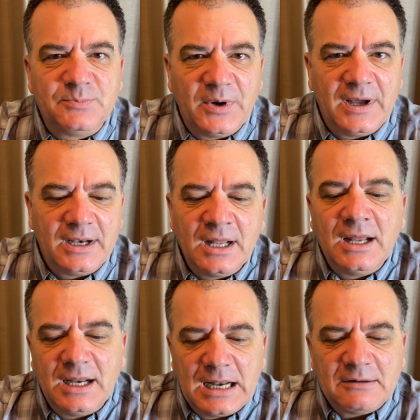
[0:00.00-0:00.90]
But
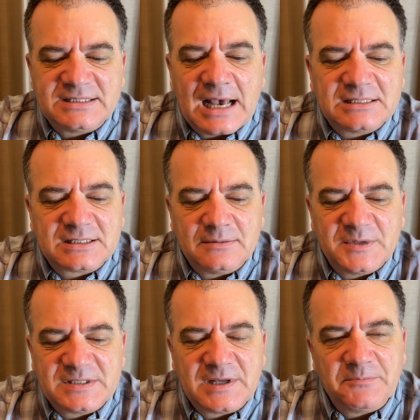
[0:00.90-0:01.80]
I was asking him
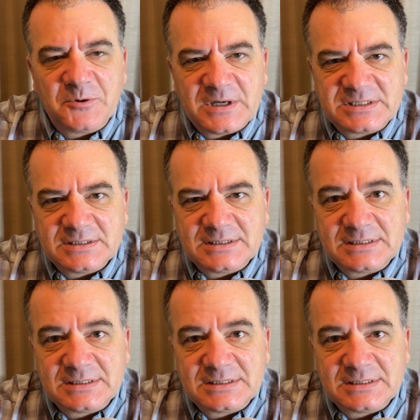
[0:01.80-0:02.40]
the same questions.